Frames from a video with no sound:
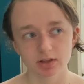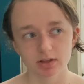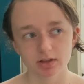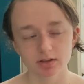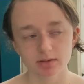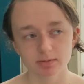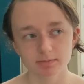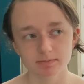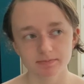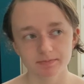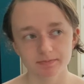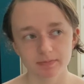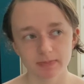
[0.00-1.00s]

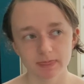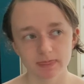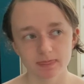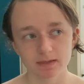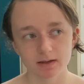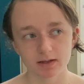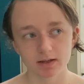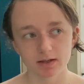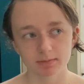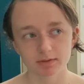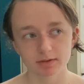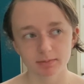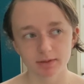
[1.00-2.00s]
Um,
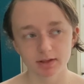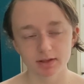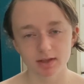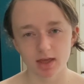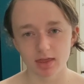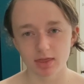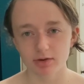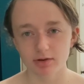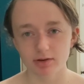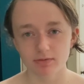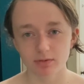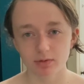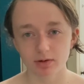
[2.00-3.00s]
I'm typically a
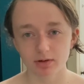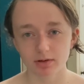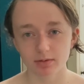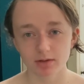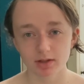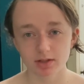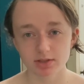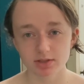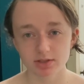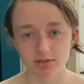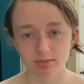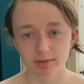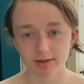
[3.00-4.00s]
34
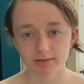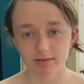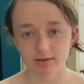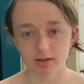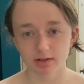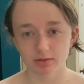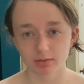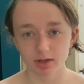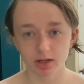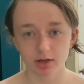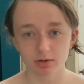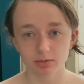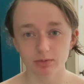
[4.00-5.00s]
inch bust is kind of what
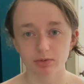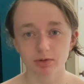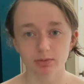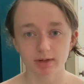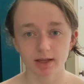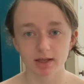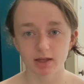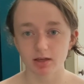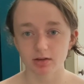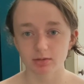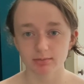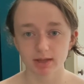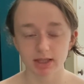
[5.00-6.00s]
I go for when I
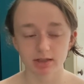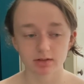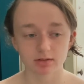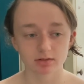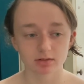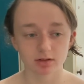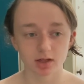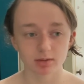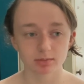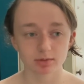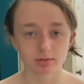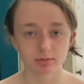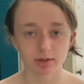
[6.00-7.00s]
make,
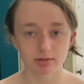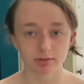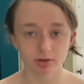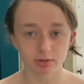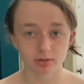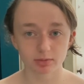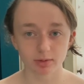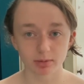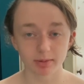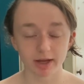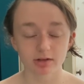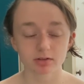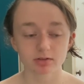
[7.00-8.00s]
um, when I follow sweater
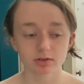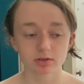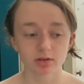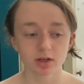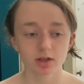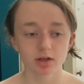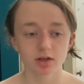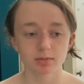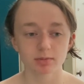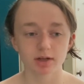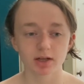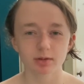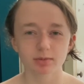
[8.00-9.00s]
patterns
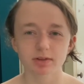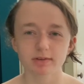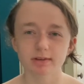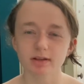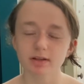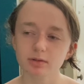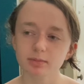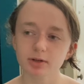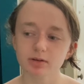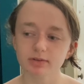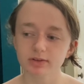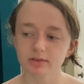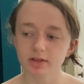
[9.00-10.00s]
but I kind of want this a bit
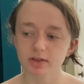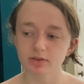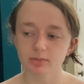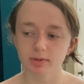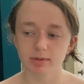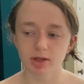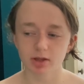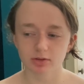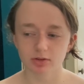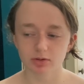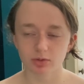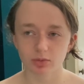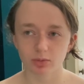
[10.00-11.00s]
oversized, so maybe I'll
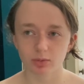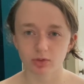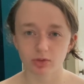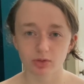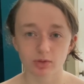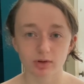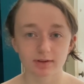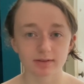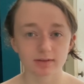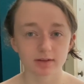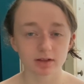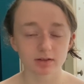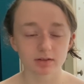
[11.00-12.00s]
do
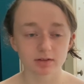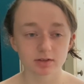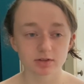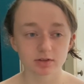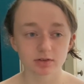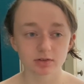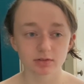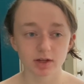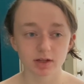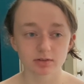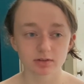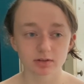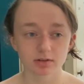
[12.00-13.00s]
36 inches
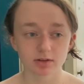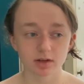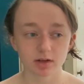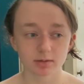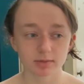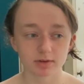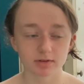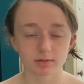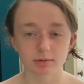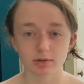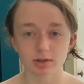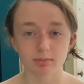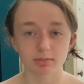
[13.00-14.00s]
around, um,
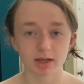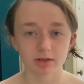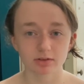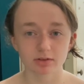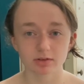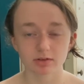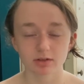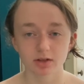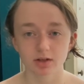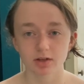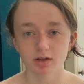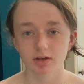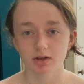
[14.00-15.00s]
considering in panels.
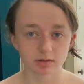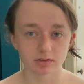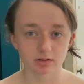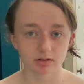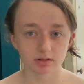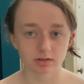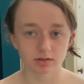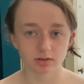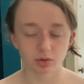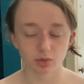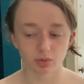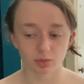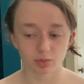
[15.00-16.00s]

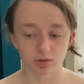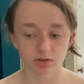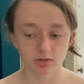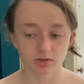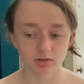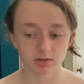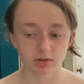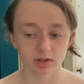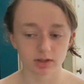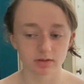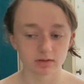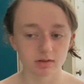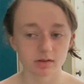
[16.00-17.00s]
So
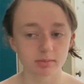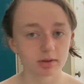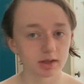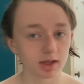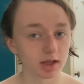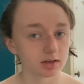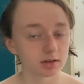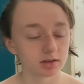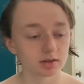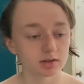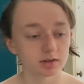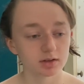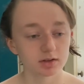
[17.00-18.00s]
that's the plan.
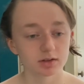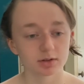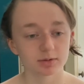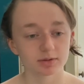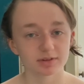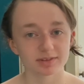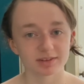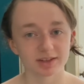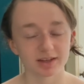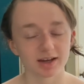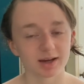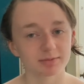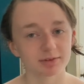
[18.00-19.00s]
We'll
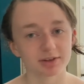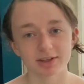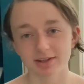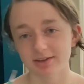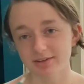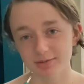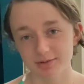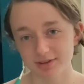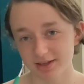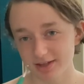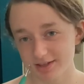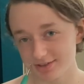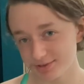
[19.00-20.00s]
see. I'm very lazy with
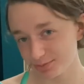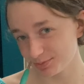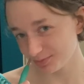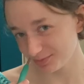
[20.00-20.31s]
gauge,